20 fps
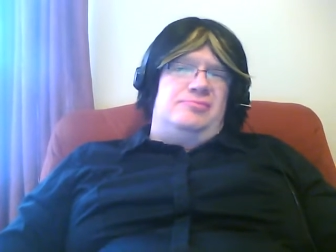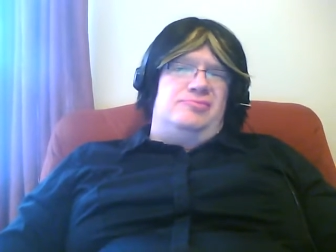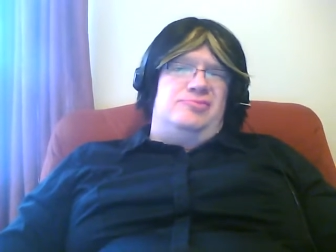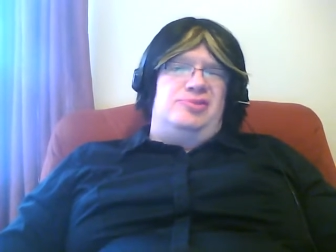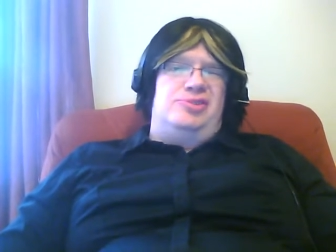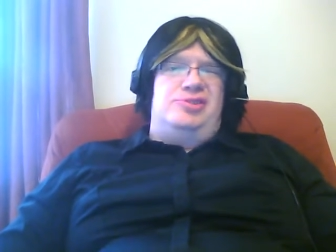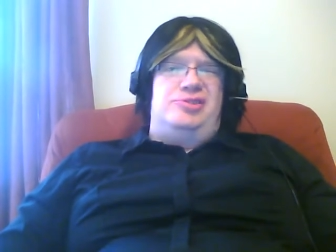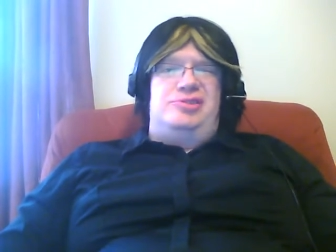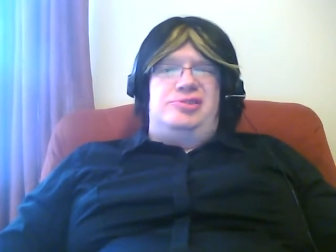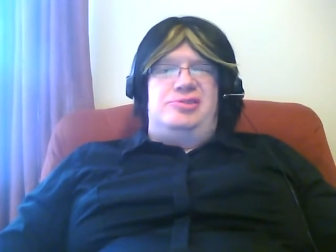
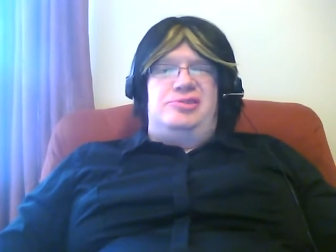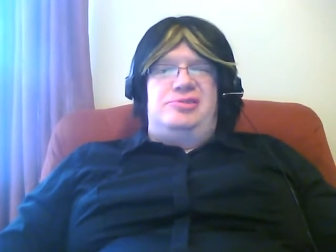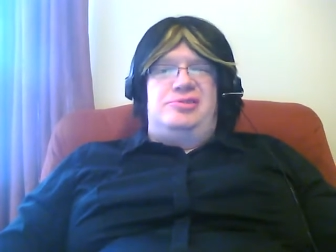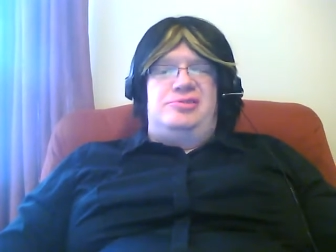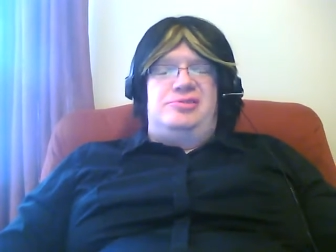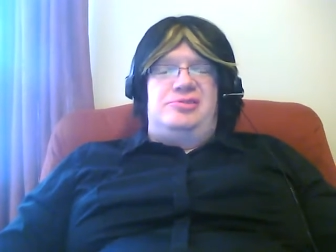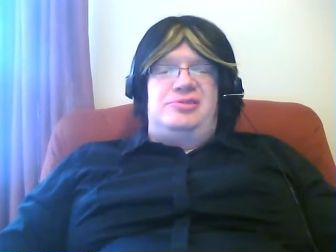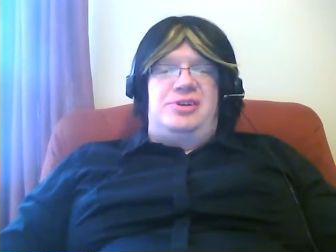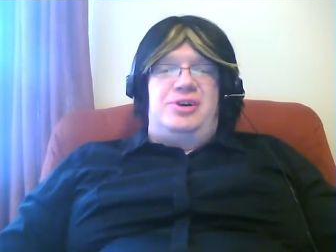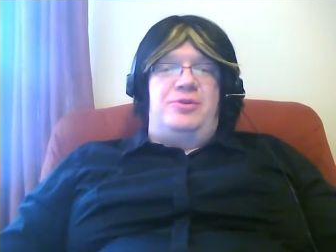yeah,
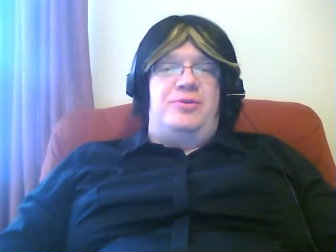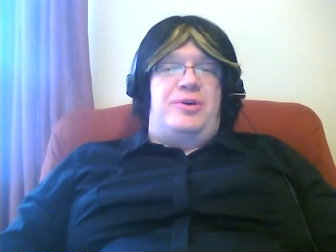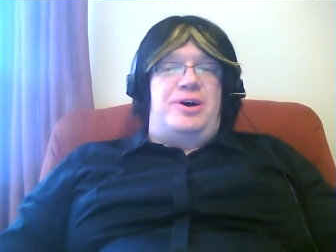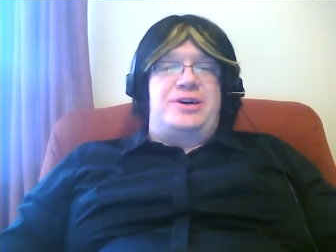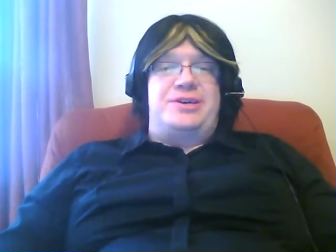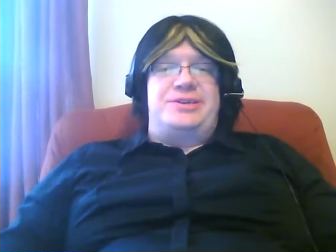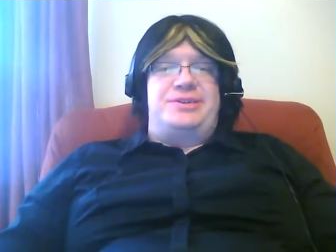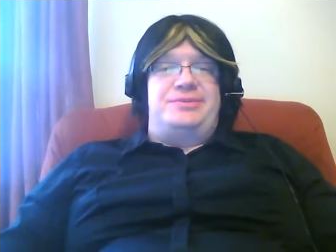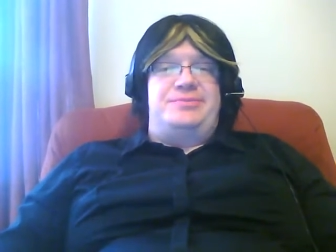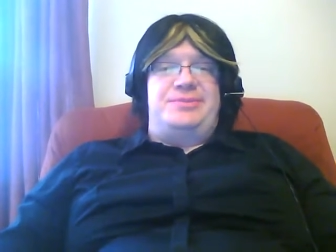
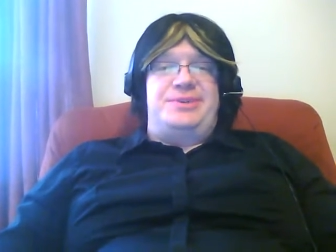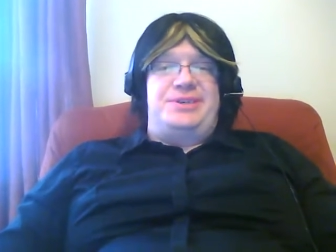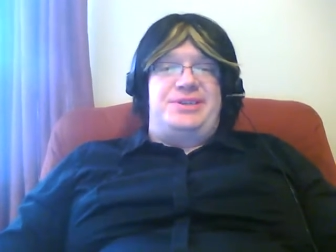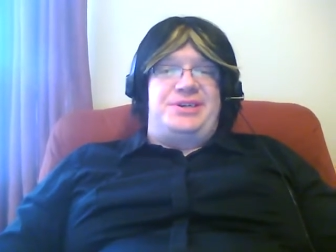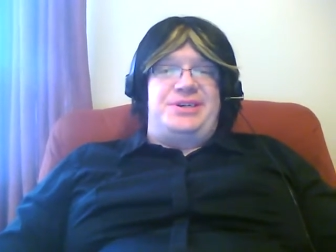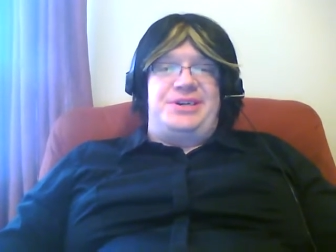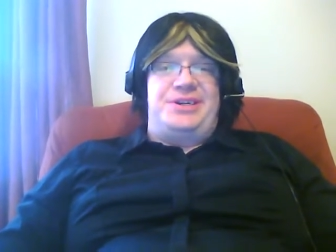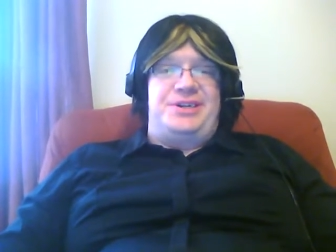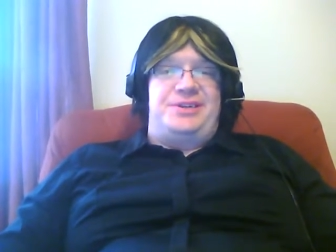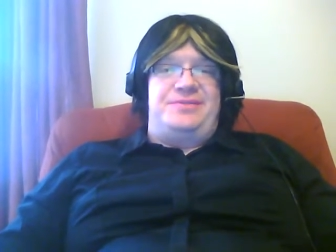Owosso,
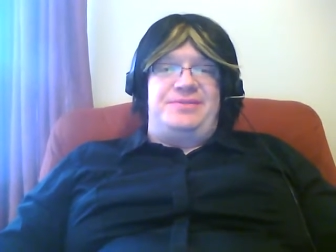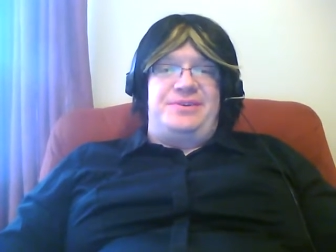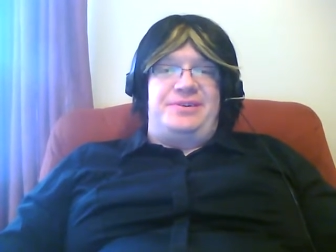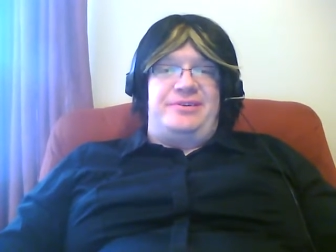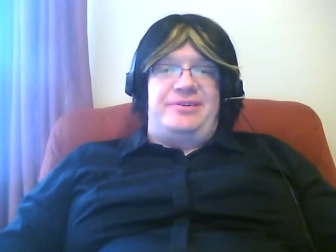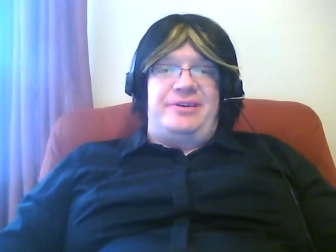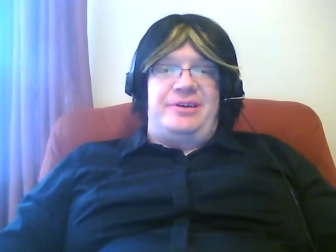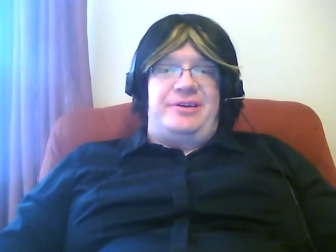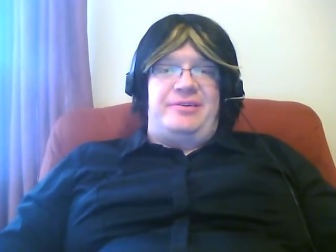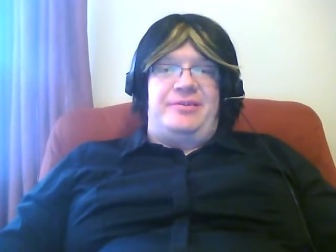Michigan, if you
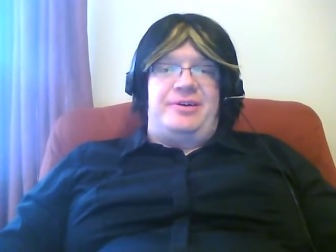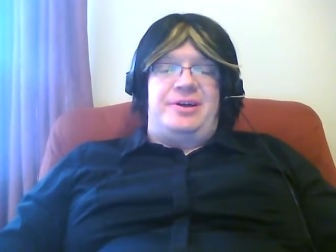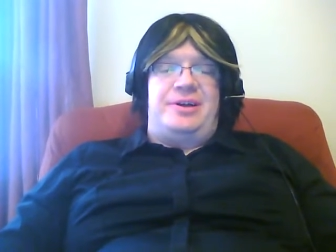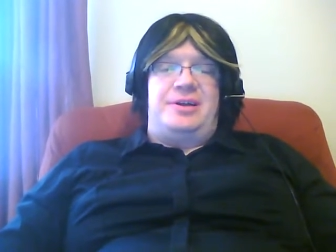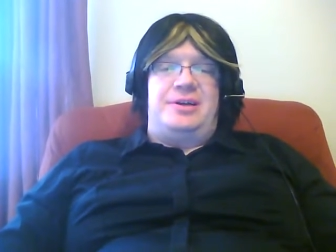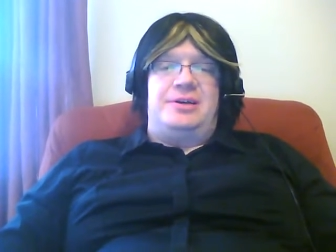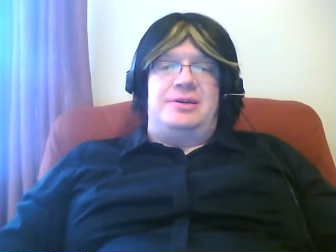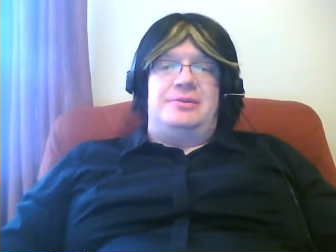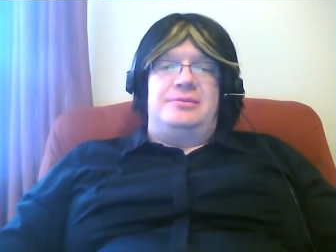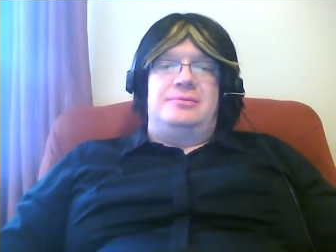really
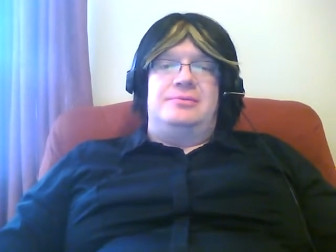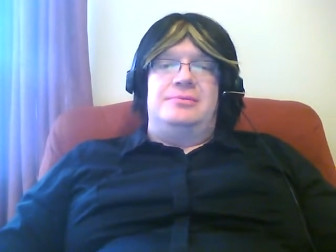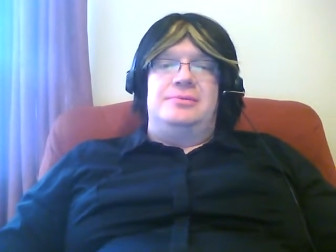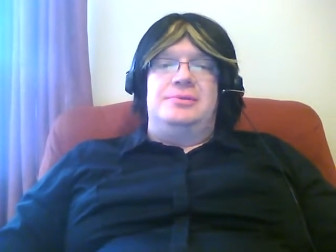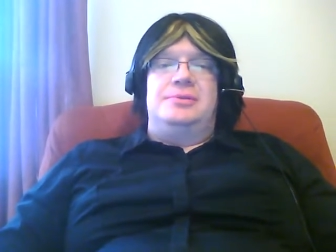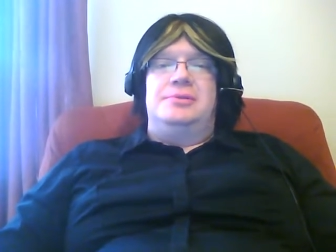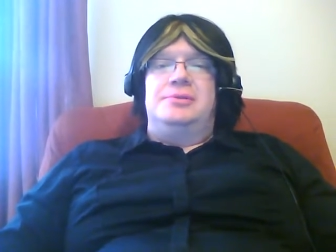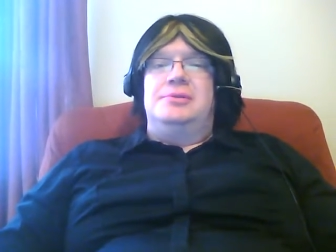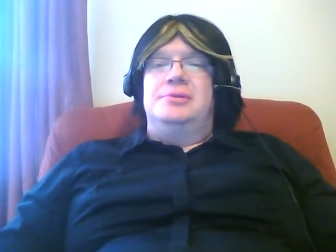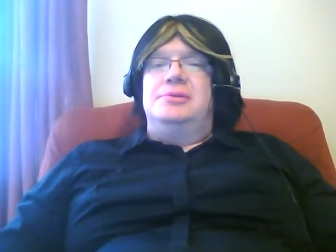want
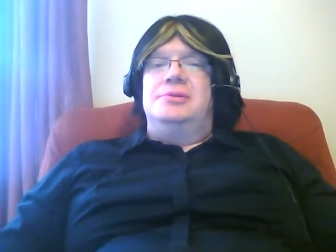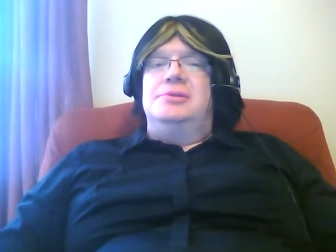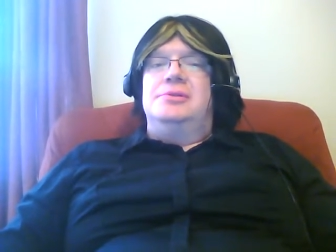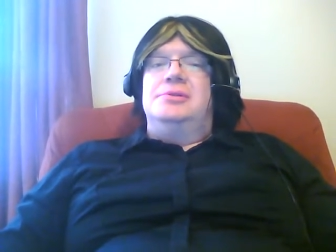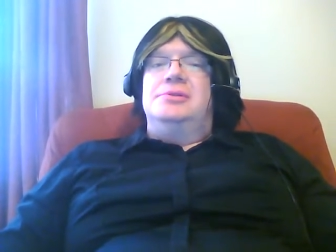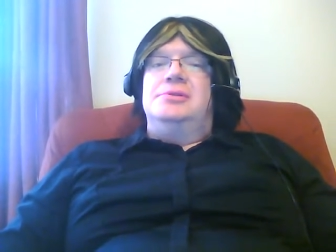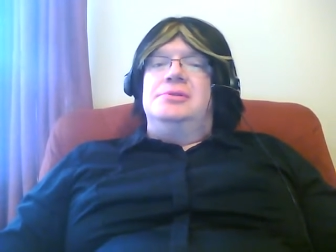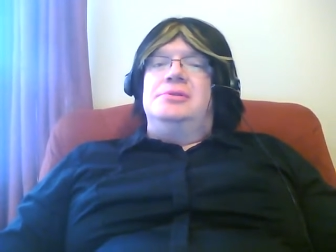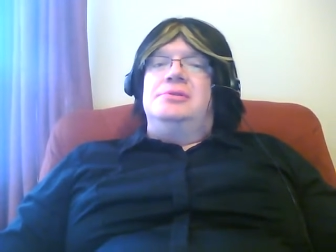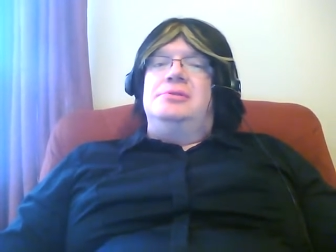
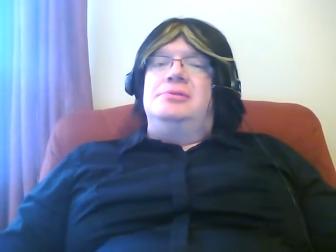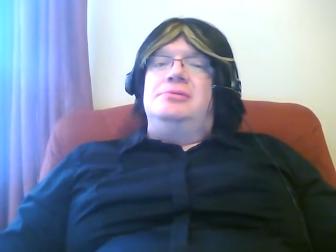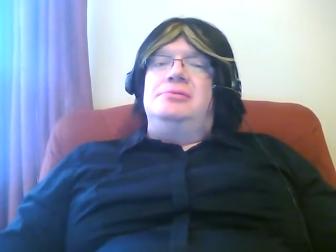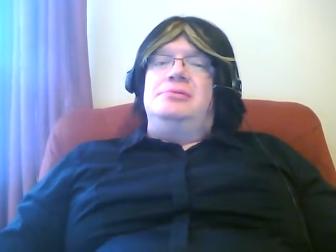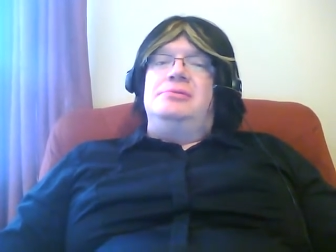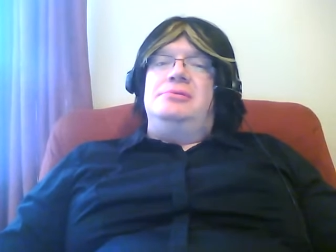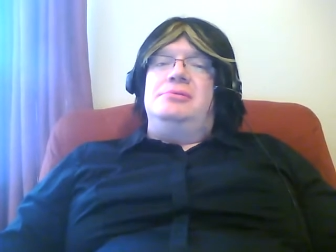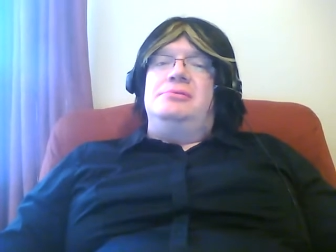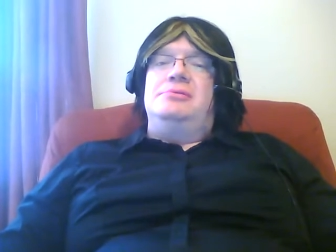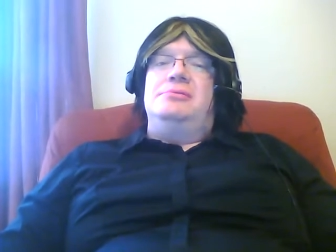to
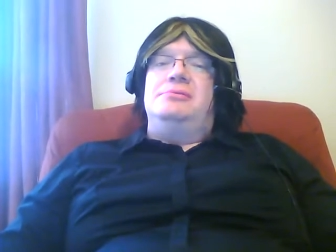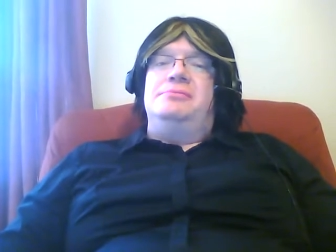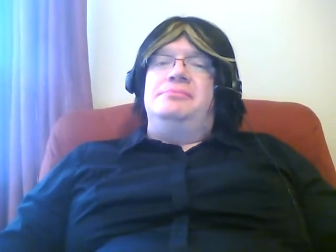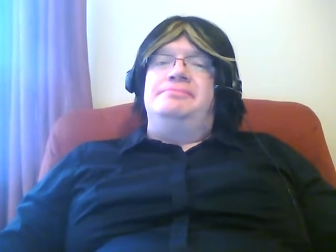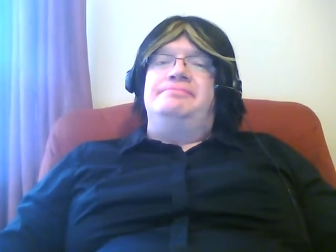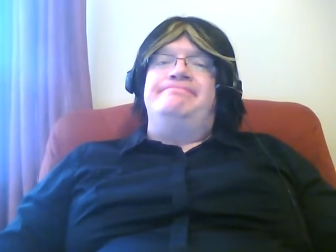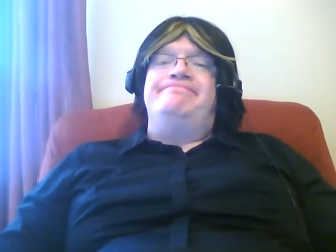know. Hmm.